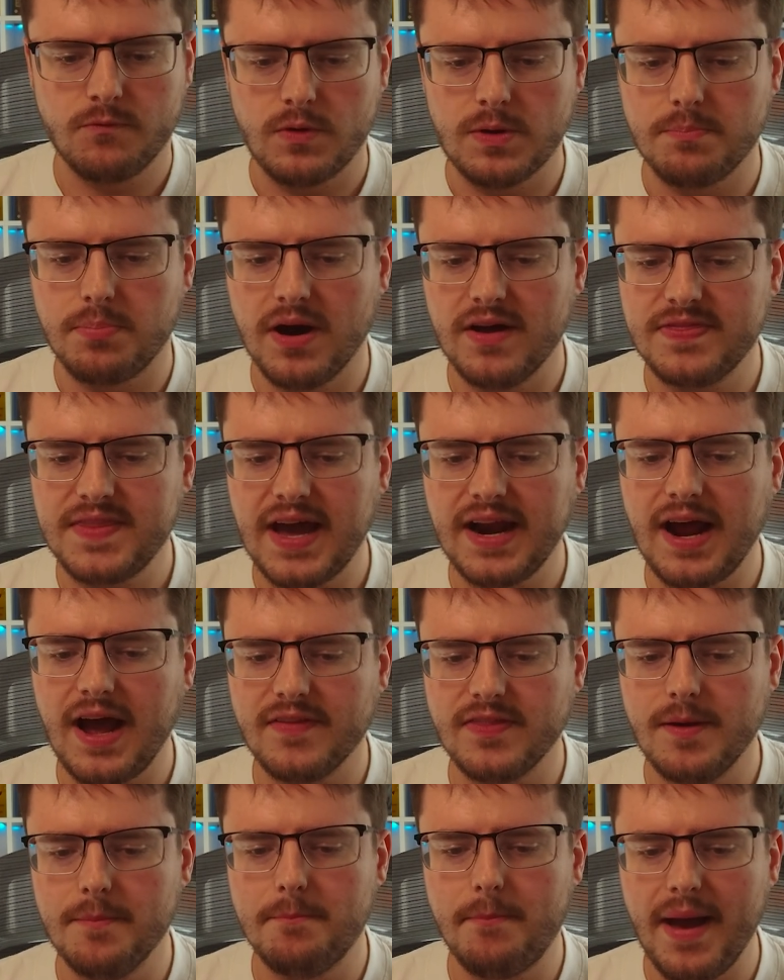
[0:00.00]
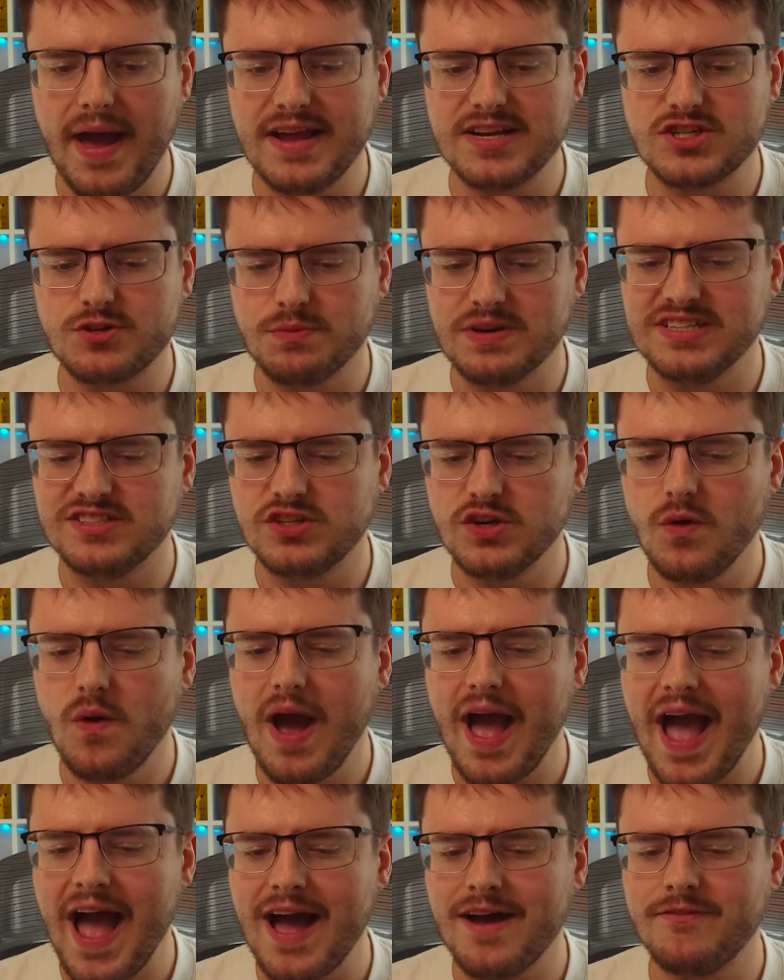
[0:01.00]
We put that on the bench. We do
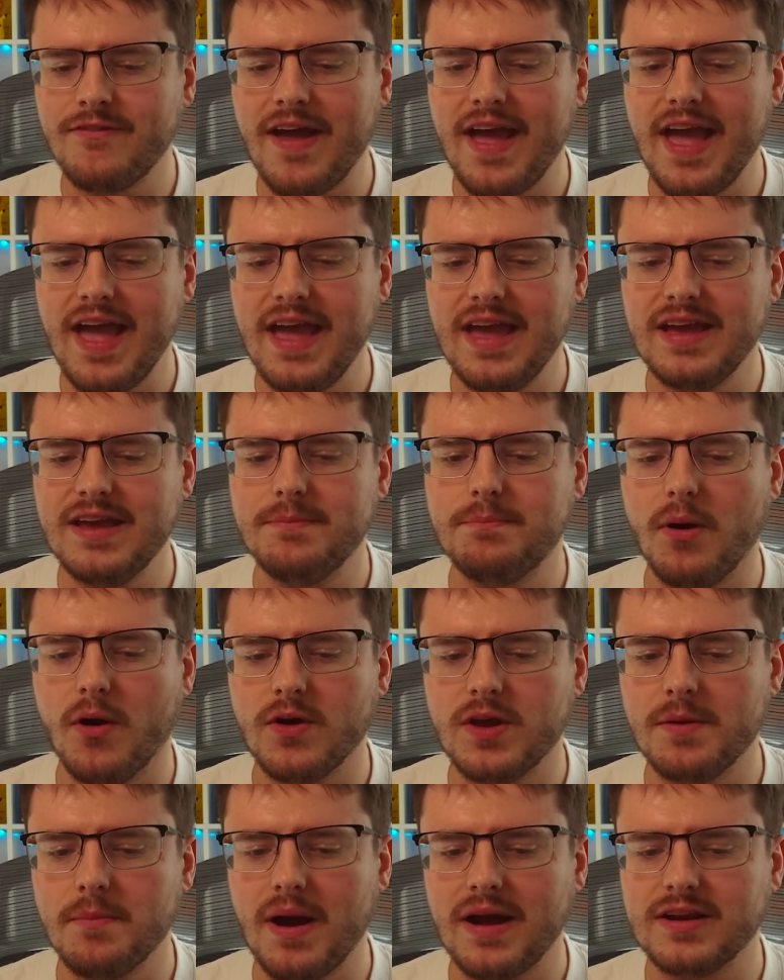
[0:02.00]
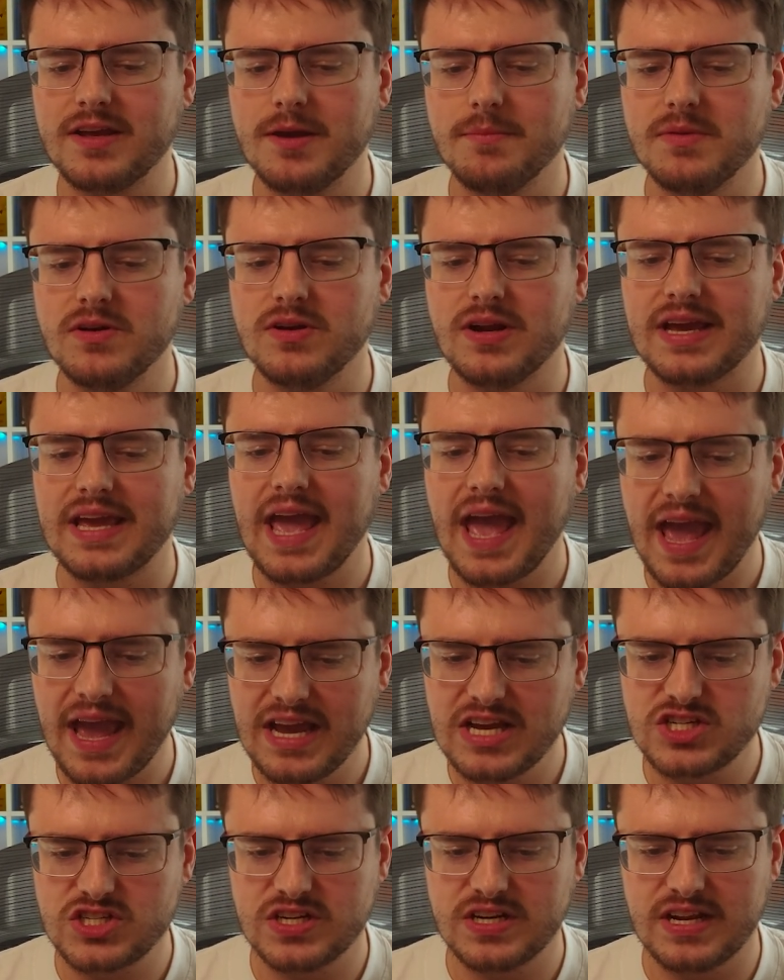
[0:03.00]
have a Pokemon
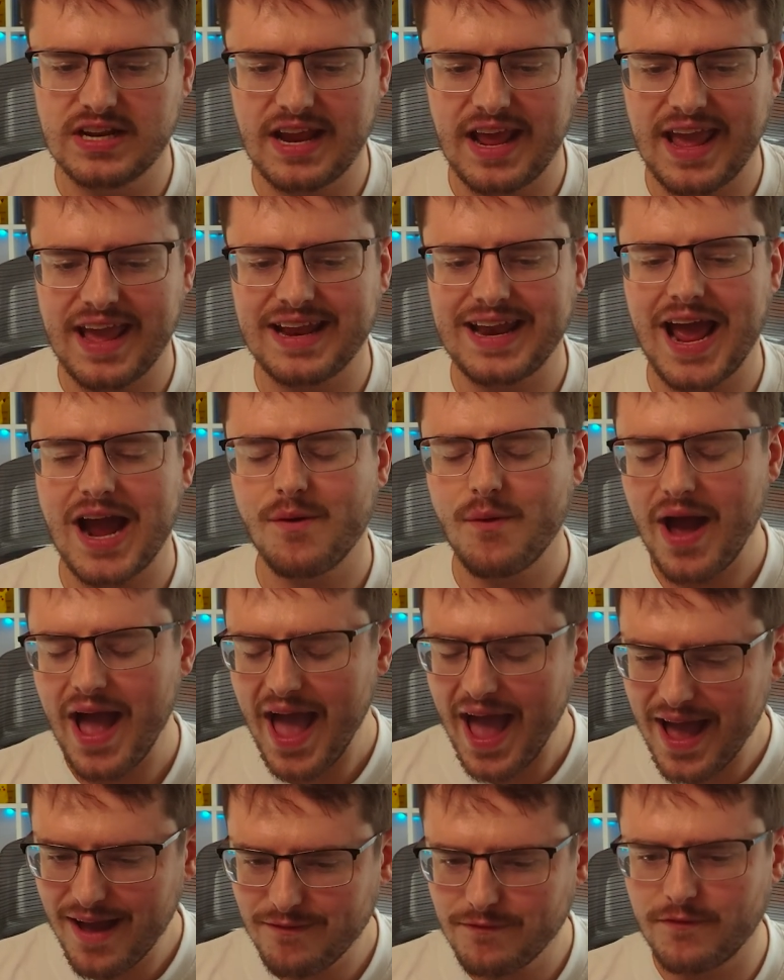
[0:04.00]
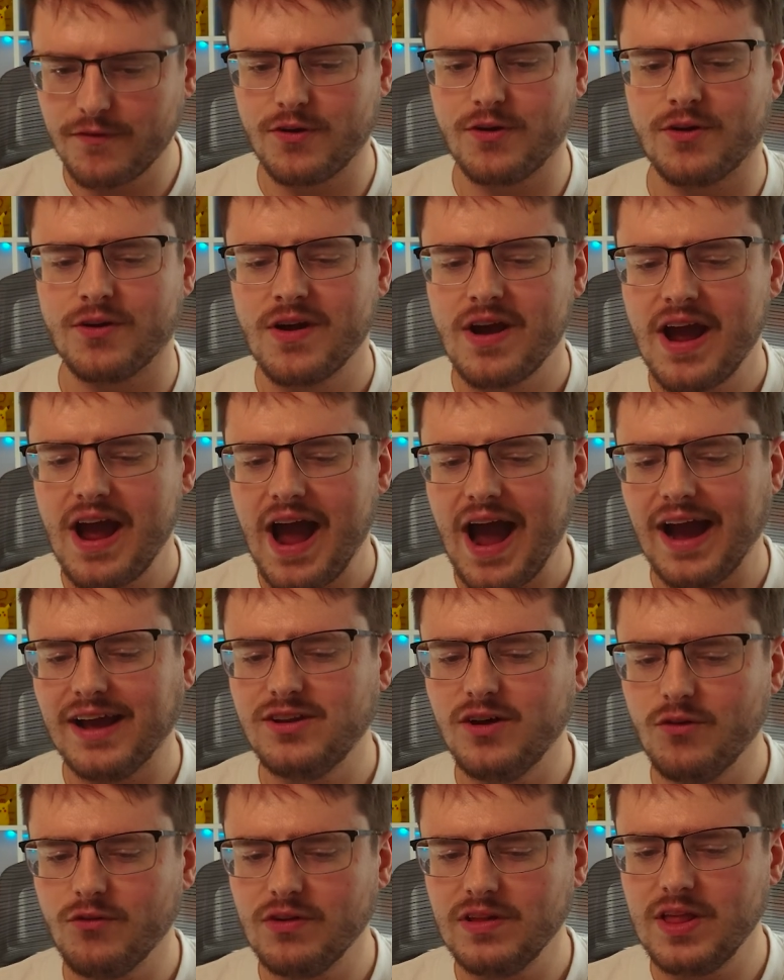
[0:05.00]
Communication in hand. However, I
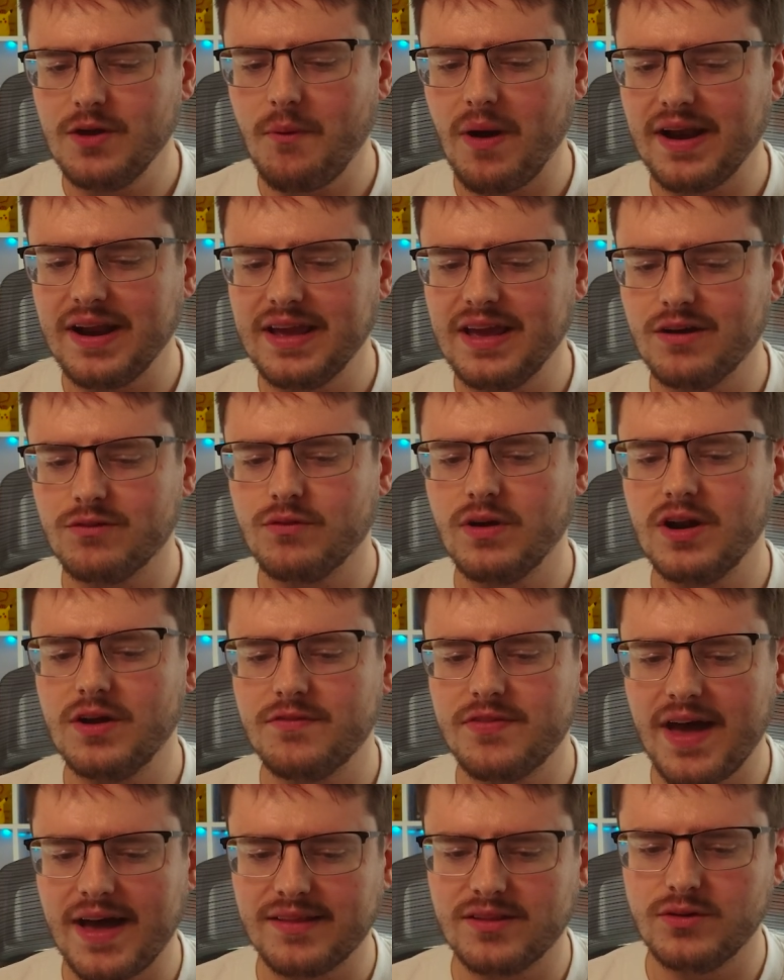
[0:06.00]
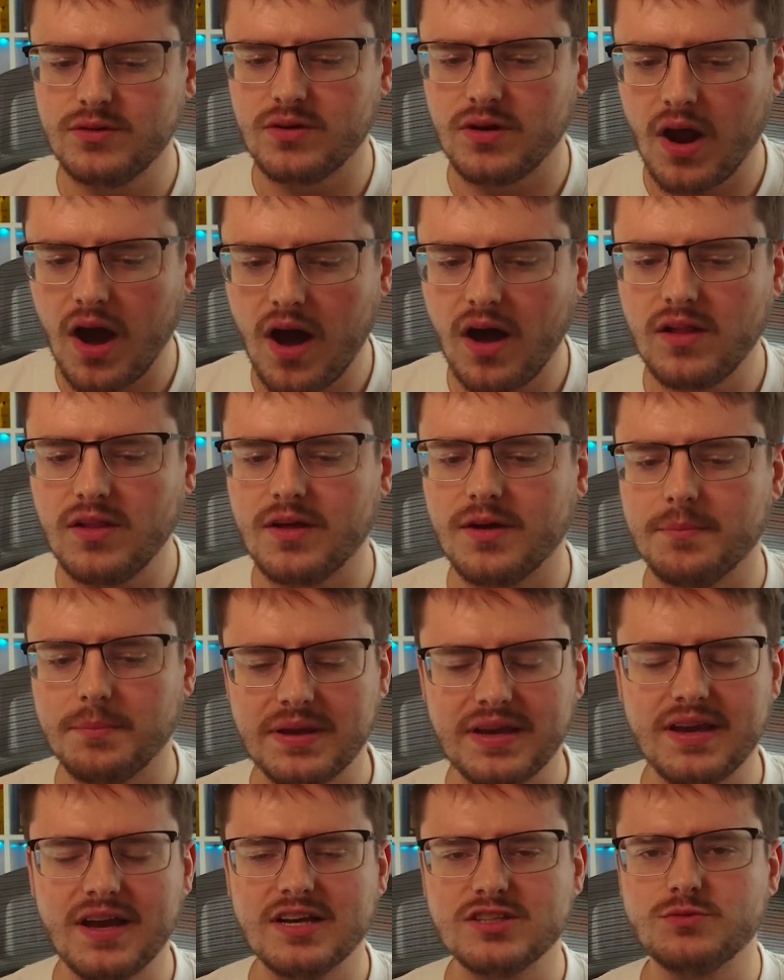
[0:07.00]
don't really want to get rid of that Lunala
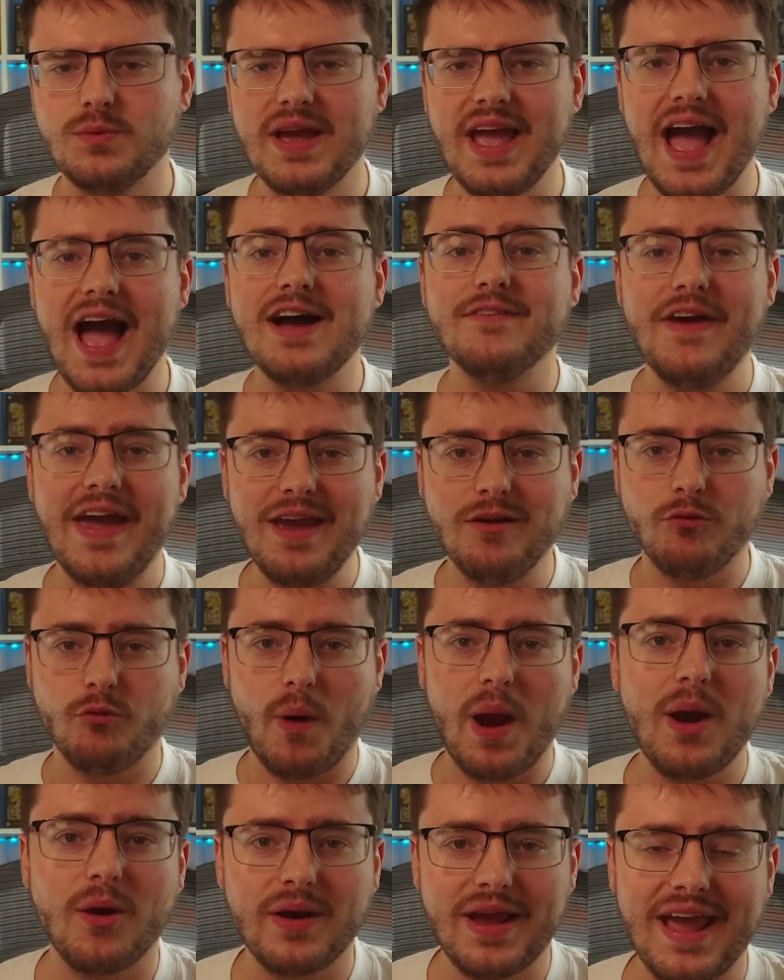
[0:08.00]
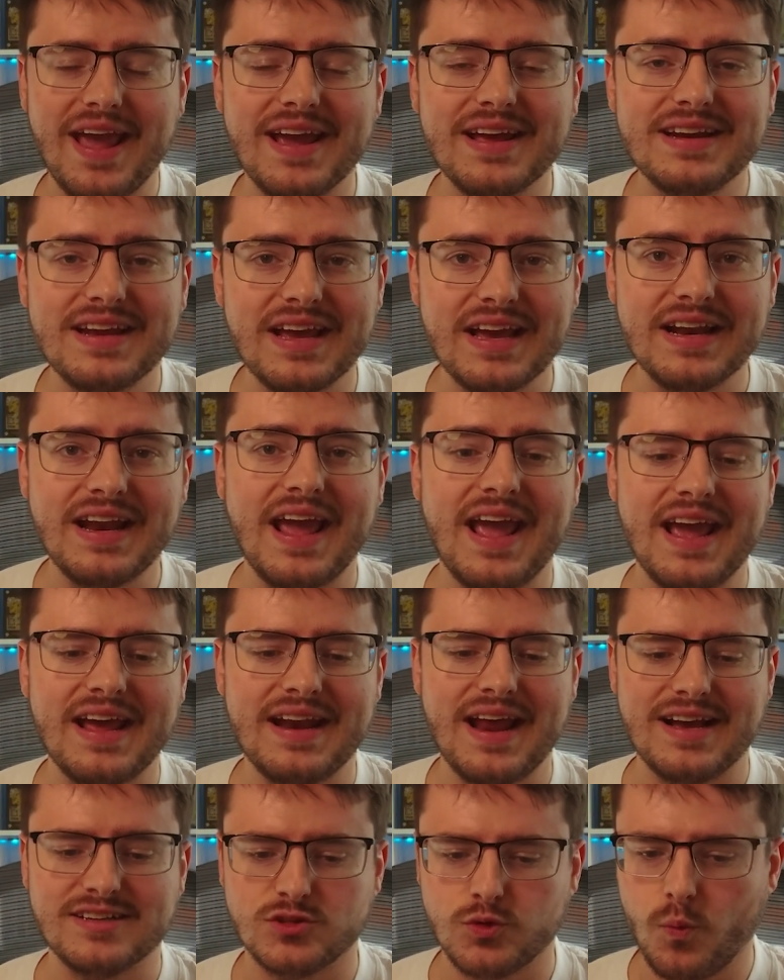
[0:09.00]
because we have a rare candy in
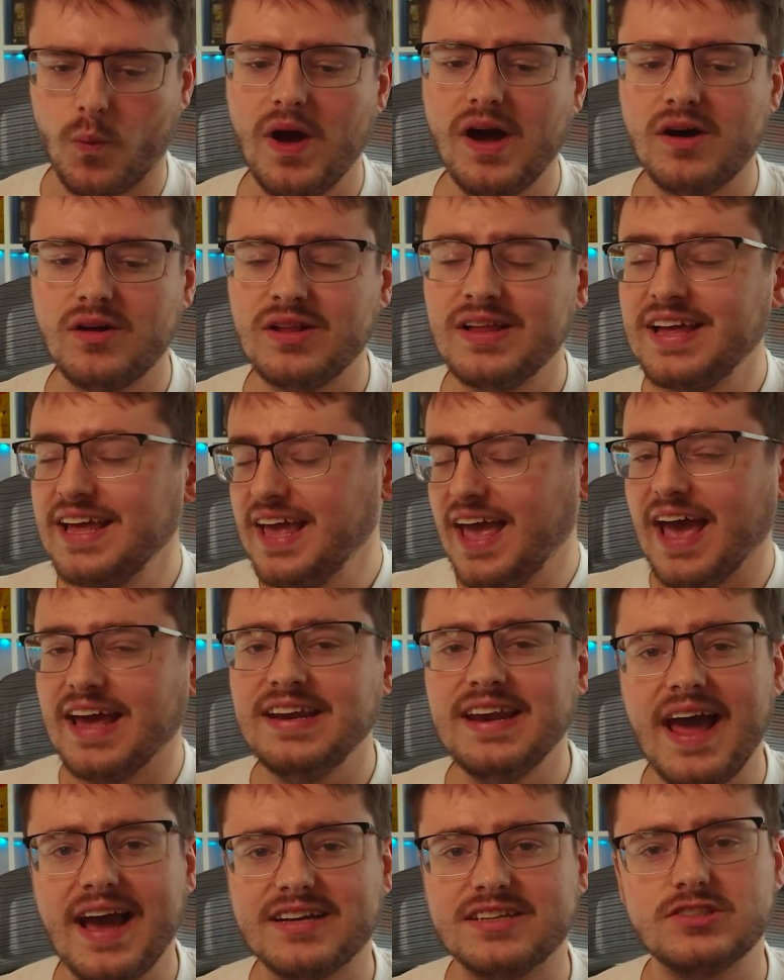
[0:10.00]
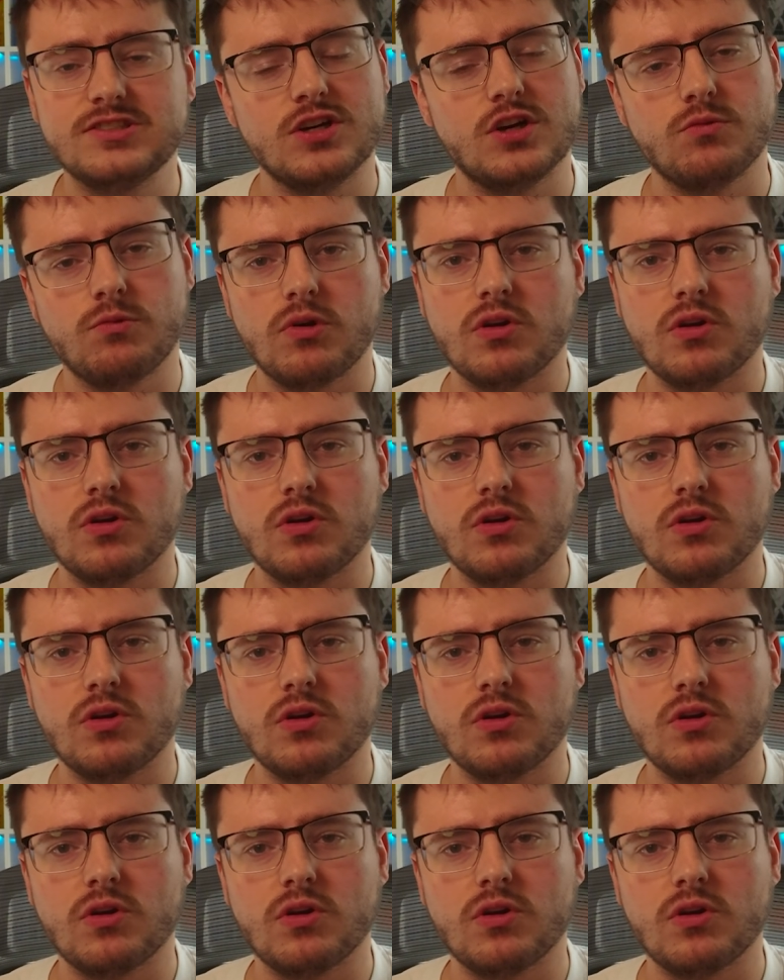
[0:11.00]
hand as well. And next turn, we're